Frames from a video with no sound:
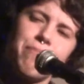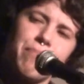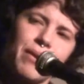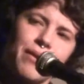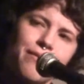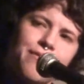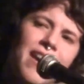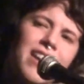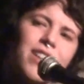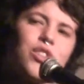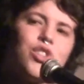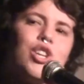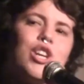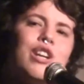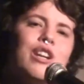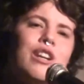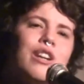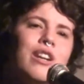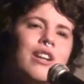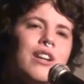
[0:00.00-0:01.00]
of
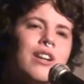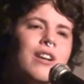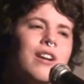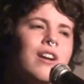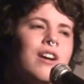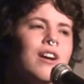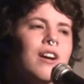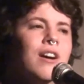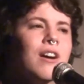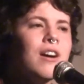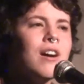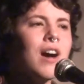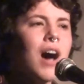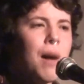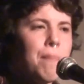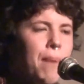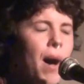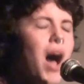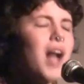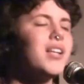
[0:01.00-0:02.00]
perfection.
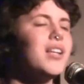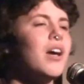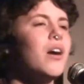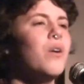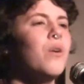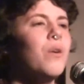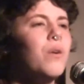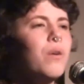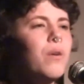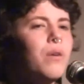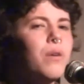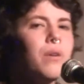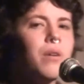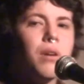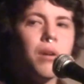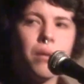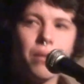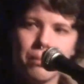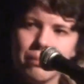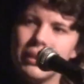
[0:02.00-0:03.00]
Apollo,
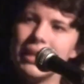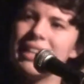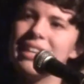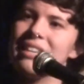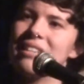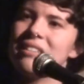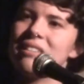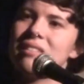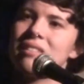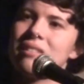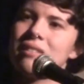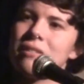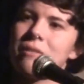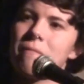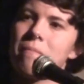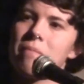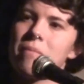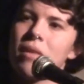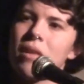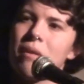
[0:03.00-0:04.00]
please,
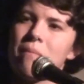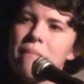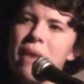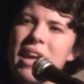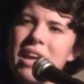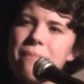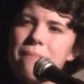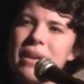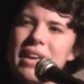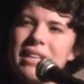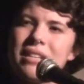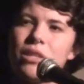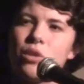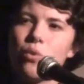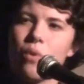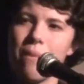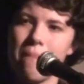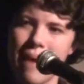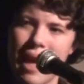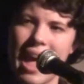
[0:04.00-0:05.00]
make me
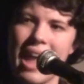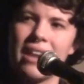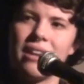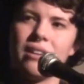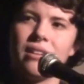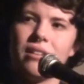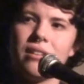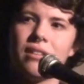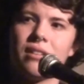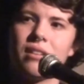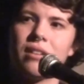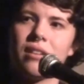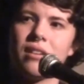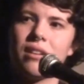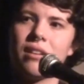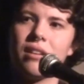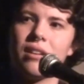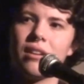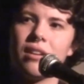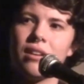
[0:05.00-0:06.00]
into a man.
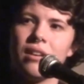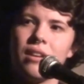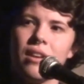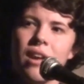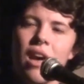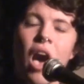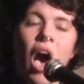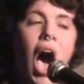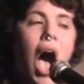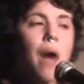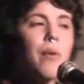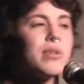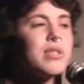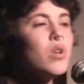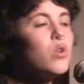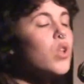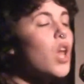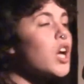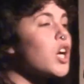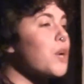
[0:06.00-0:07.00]
I
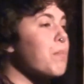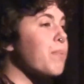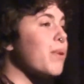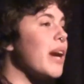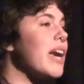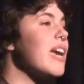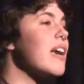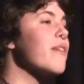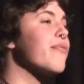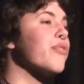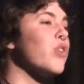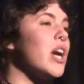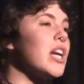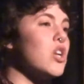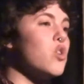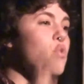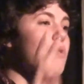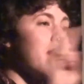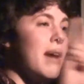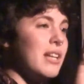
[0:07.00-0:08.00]
was no longer praying, for
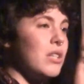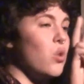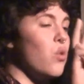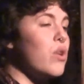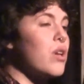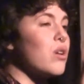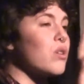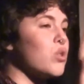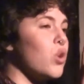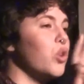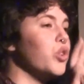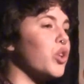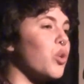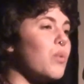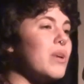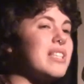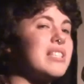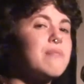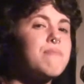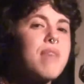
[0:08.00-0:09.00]
I knew in my 2 years
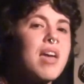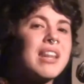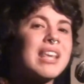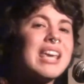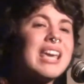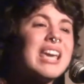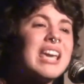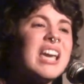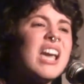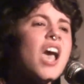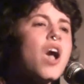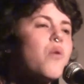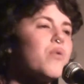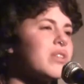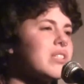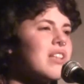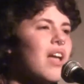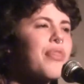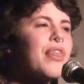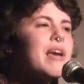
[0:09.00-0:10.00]
older wisdom that he
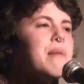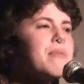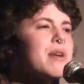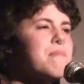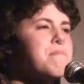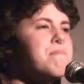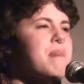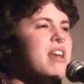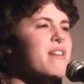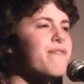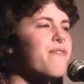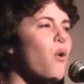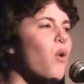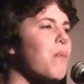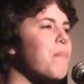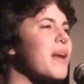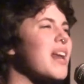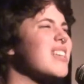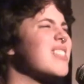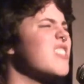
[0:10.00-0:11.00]
was nothing but a
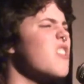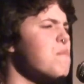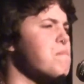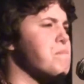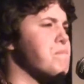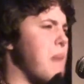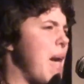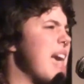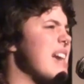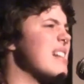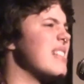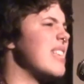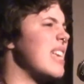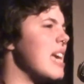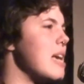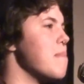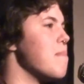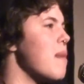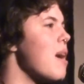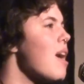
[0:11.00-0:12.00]
metaphor, but I still begged
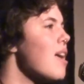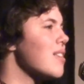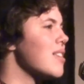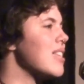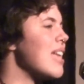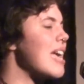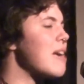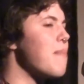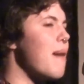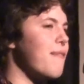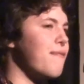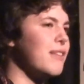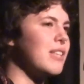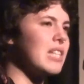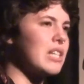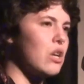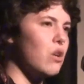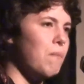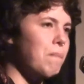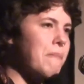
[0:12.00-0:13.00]
him to take my
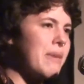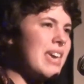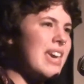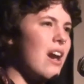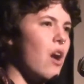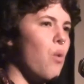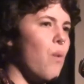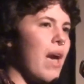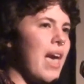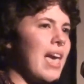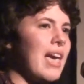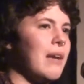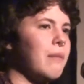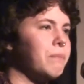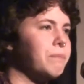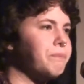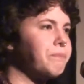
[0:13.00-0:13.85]
physical me away.